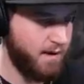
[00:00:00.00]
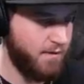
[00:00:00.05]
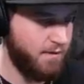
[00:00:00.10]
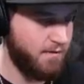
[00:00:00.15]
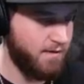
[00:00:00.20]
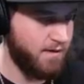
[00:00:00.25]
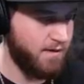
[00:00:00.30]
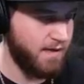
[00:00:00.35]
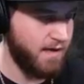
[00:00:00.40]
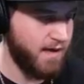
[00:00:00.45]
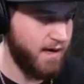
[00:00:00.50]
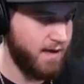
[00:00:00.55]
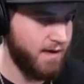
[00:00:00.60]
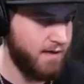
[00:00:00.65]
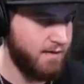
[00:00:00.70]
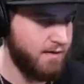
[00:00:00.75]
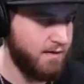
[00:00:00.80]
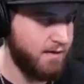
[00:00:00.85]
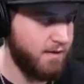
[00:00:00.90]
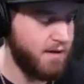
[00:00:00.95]

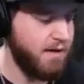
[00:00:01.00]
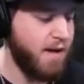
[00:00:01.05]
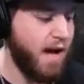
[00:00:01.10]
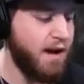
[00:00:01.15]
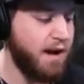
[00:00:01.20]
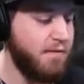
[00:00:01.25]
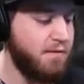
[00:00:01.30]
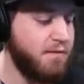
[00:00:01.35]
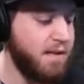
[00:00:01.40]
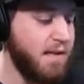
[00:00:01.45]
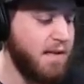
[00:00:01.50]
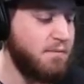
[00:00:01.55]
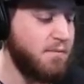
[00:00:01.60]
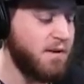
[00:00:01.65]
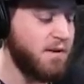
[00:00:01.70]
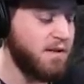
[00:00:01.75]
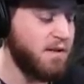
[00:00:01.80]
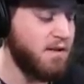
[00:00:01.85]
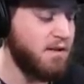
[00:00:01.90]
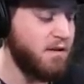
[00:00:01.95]
mountainside. I really
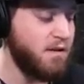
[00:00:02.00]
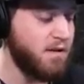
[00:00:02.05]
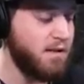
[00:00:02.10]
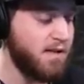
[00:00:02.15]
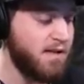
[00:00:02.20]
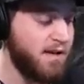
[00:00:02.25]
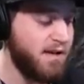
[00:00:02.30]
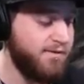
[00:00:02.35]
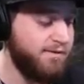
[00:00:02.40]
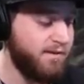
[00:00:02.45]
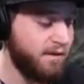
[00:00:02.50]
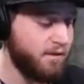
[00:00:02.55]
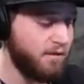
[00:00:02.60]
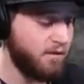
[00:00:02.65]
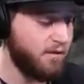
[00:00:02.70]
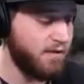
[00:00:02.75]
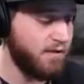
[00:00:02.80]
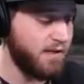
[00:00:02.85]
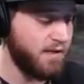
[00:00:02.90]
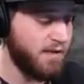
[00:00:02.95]
wish that you could see
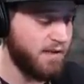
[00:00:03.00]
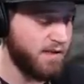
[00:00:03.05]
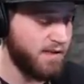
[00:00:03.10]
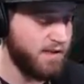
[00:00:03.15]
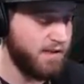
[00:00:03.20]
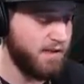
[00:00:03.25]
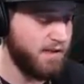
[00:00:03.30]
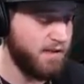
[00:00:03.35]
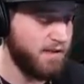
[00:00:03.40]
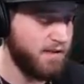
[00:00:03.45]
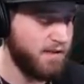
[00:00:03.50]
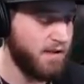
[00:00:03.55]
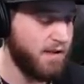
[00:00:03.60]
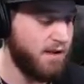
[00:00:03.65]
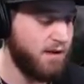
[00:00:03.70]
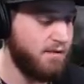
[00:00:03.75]
further into the distance.